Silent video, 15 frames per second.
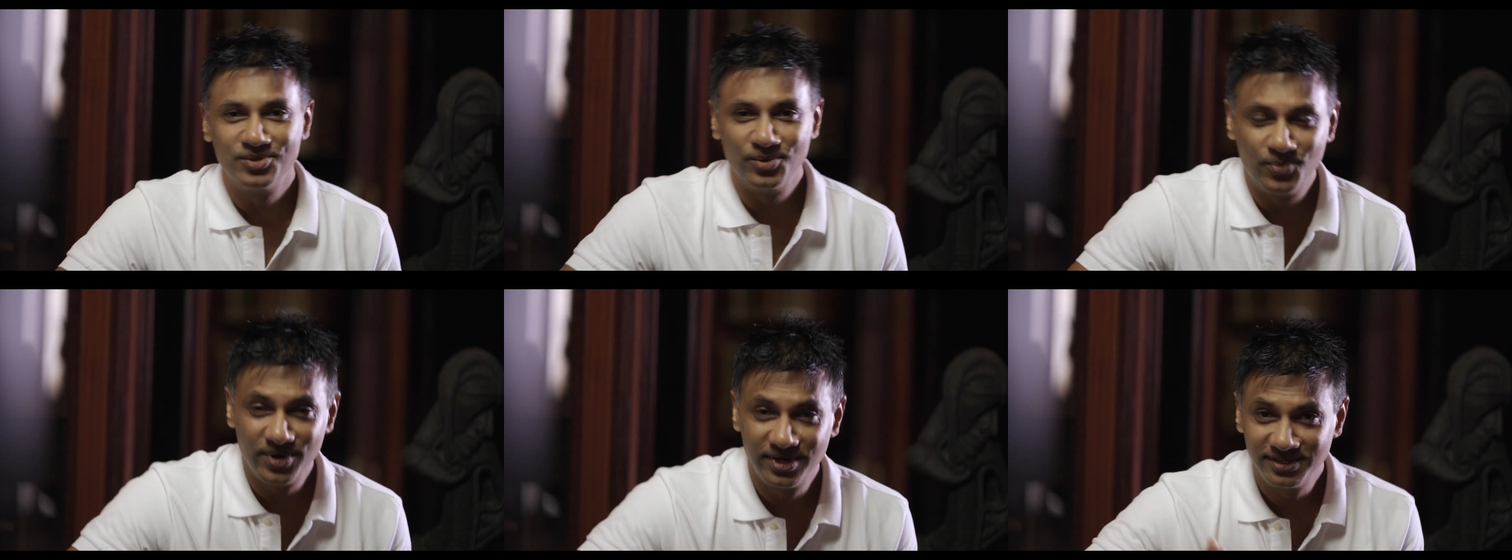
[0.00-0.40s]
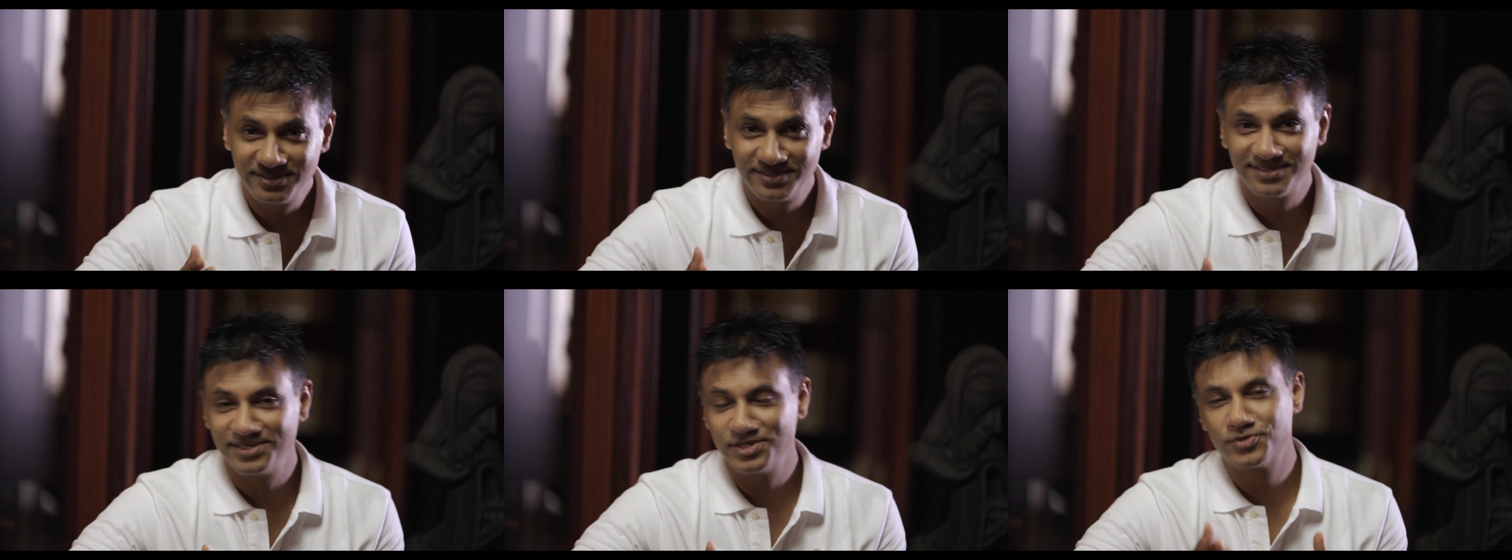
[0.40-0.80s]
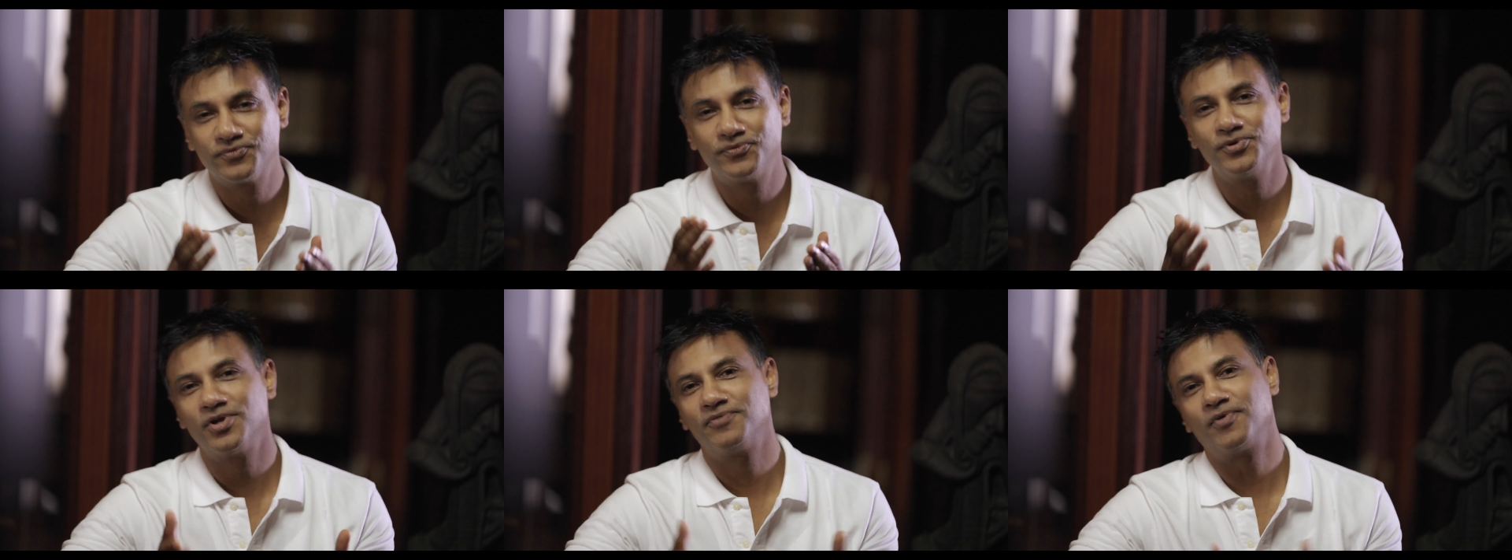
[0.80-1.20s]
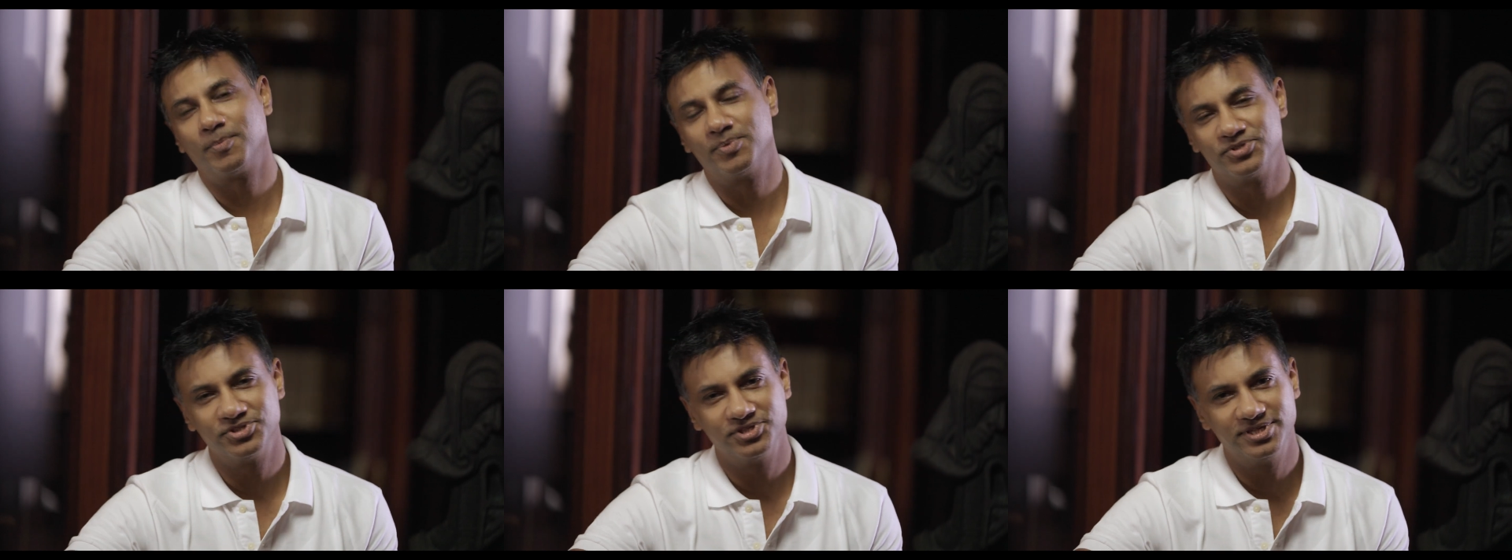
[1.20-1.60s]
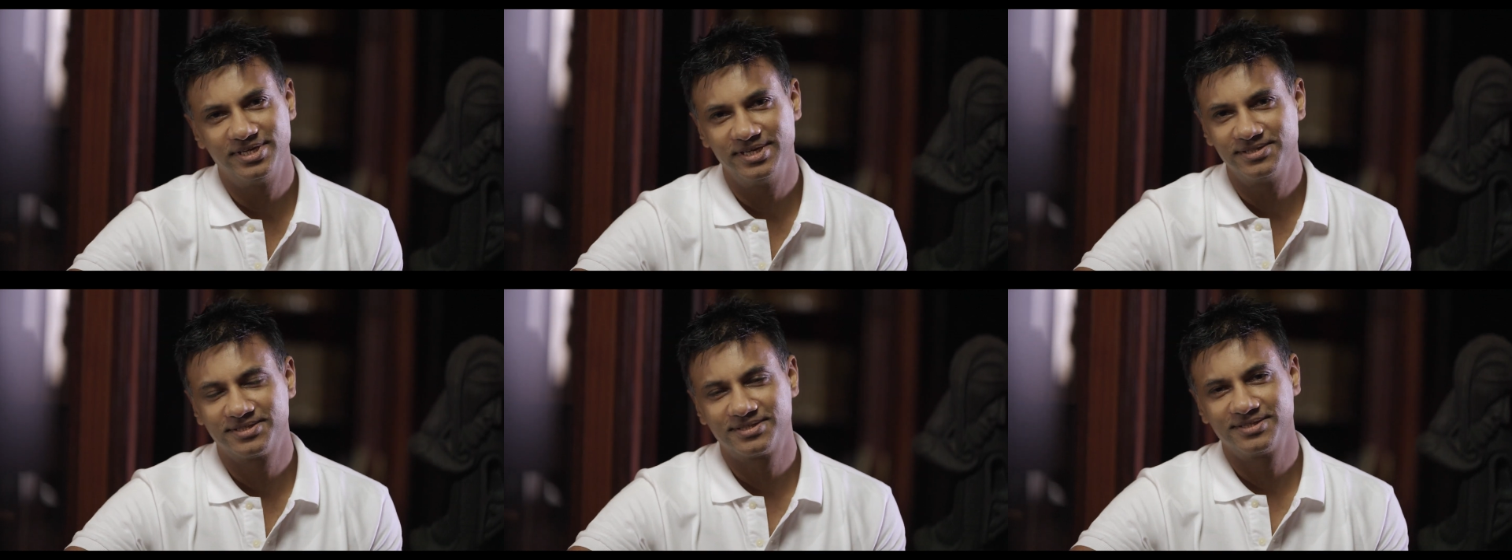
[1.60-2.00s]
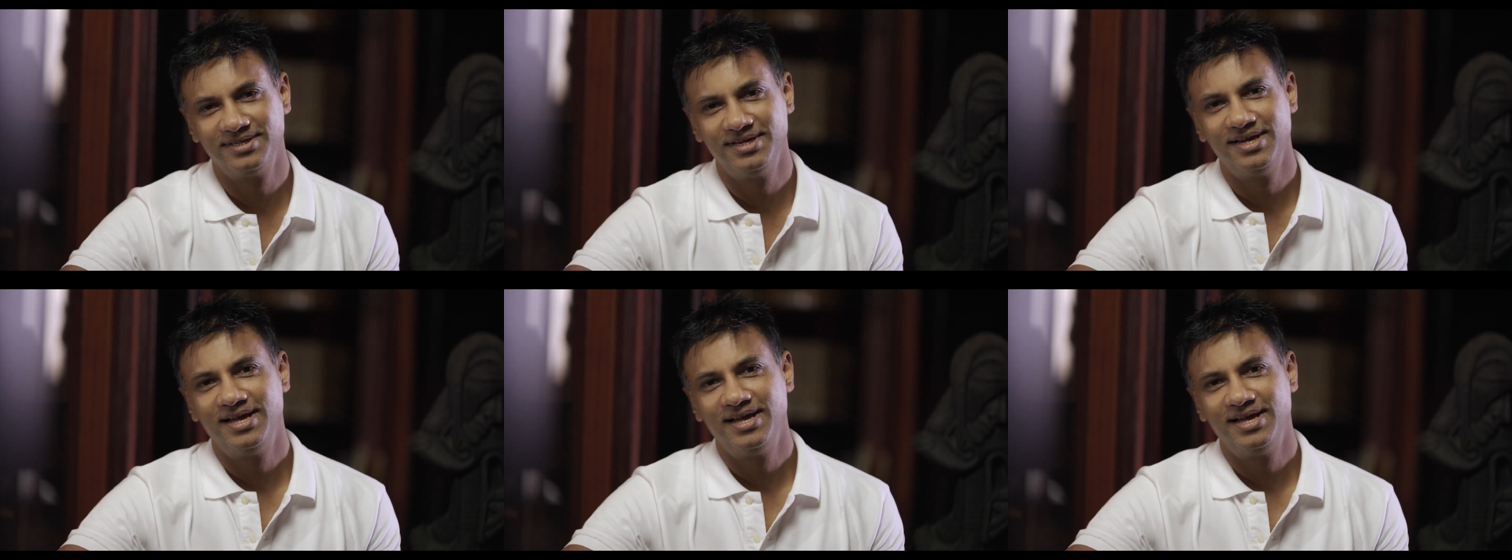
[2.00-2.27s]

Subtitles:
The world is full of opportunities,